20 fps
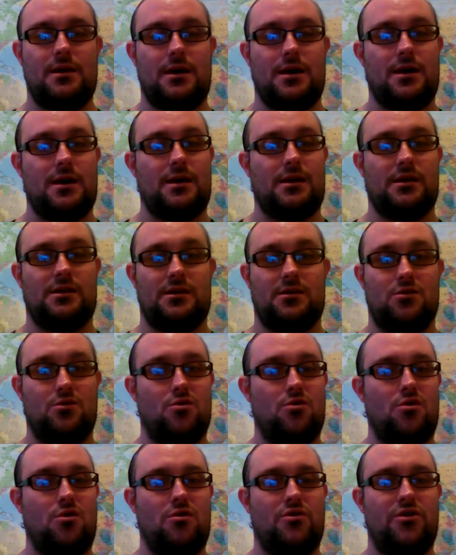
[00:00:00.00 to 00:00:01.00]
And there's a
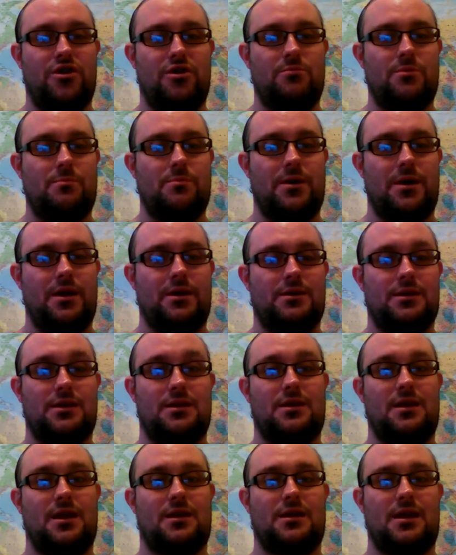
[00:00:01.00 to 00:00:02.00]
lot of human beings that
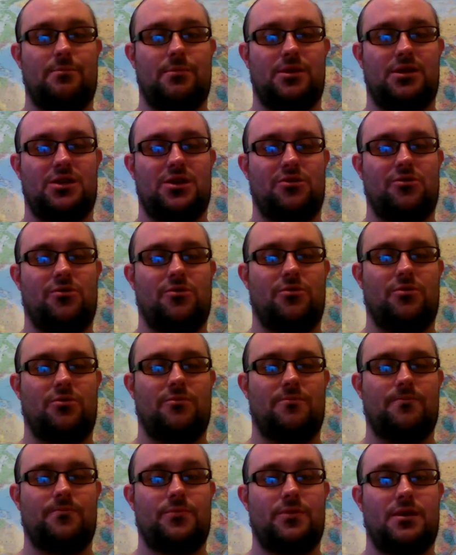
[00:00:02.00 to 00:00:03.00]
need that
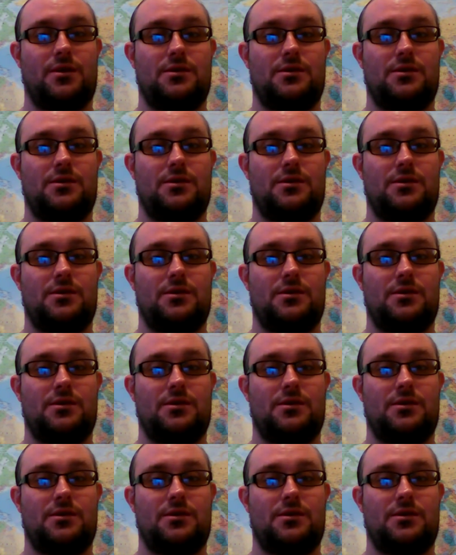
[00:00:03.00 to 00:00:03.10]
material.